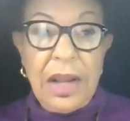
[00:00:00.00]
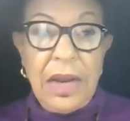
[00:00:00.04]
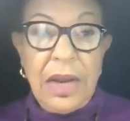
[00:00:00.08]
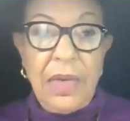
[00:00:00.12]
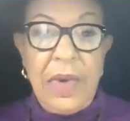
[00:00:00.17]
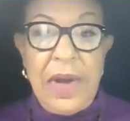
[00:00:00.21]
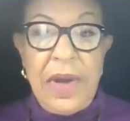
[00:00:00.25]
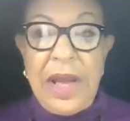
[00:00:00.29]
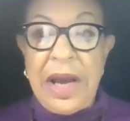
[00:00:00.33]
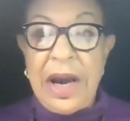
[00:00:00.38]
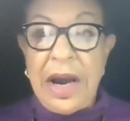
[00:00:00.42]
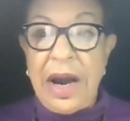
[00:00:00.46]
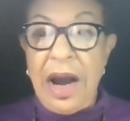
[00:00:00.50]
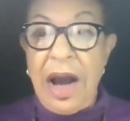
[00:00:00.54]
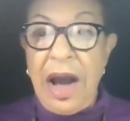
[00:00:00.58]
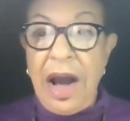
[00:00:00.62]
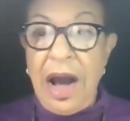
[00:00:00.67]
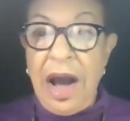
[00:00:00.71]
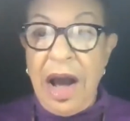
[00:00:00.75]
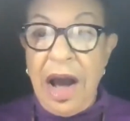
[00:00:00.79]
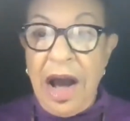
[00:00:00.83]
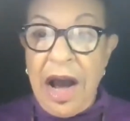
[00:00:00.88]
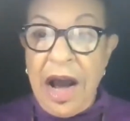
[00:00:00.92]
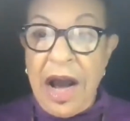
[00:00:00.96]
We are
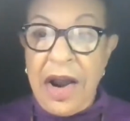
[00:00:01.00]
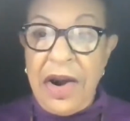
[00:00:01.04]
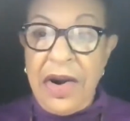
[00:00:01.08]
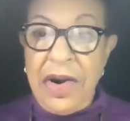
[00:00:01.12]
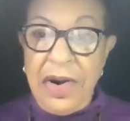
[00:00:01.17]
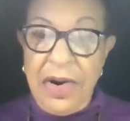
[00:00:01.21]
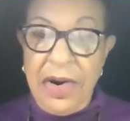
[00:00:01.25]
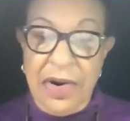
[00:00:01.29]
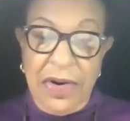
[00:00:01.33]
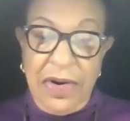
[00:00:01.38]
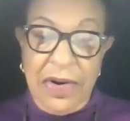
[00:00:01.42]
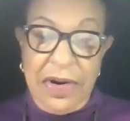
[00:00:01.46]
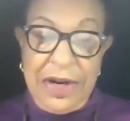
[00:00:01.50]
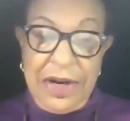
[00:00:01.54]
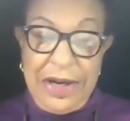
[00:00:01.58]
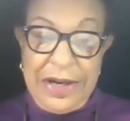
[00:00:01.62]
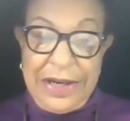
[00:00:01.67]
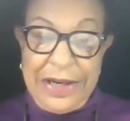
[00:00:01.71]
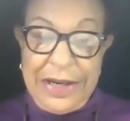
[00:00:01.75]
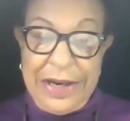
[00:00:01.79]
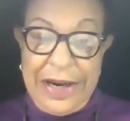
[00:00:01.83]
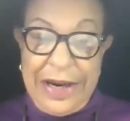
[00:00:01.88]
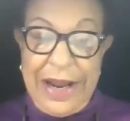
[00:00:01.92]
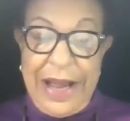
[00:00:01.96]
honored
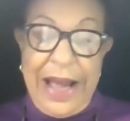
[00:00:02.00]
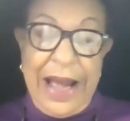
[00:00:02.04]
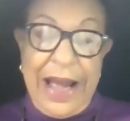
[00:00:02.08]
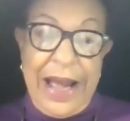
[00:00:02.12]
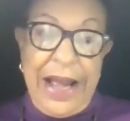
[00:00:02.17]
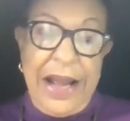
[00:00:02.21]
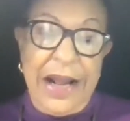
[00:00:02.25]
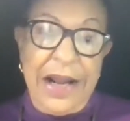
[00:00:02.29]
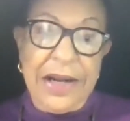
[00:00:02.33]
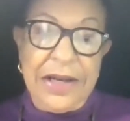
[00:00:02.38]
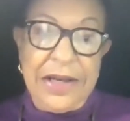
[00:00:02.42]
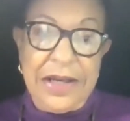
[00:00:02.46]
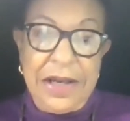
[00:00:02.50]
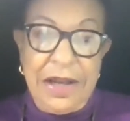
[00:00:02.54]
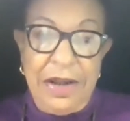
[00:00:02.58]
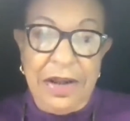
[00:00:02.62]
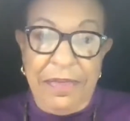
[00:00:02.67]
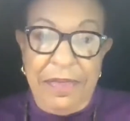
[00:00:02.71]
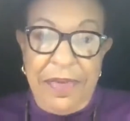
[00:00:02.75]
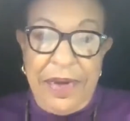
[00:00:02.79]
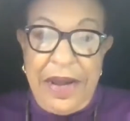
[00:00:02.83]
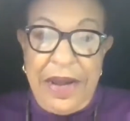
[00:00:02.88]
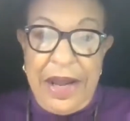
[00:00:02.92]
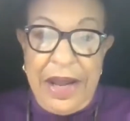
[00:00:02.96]
today to
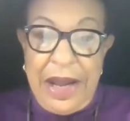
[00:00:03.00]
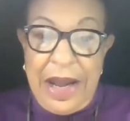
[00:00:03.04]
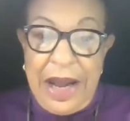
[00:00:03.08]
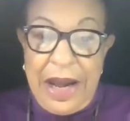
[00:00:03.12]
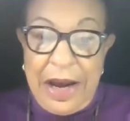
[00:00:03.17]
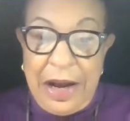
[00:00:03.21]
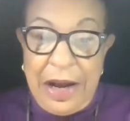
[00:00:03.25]
be